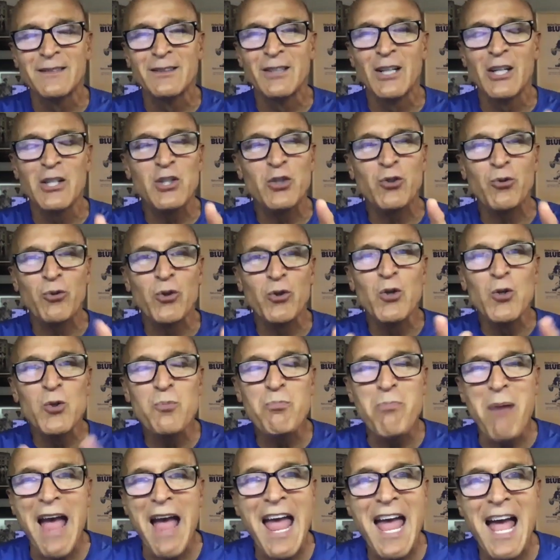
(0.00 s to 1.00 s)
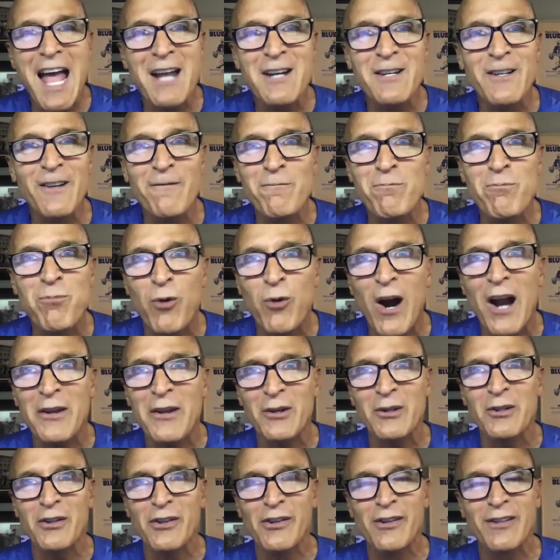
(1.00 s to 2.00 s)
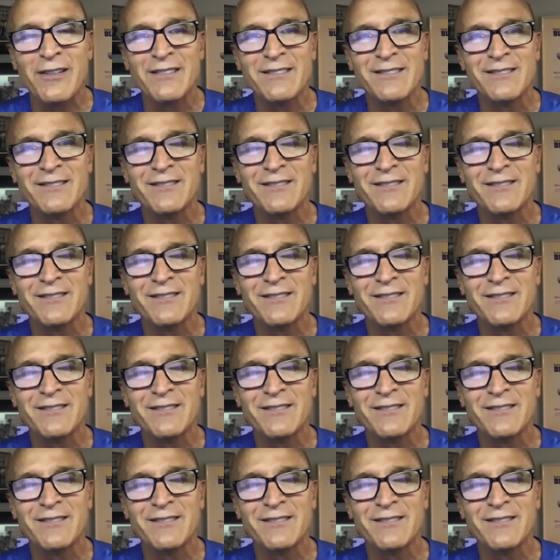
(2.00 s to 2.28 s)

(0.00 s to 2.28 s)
a true band of brothers.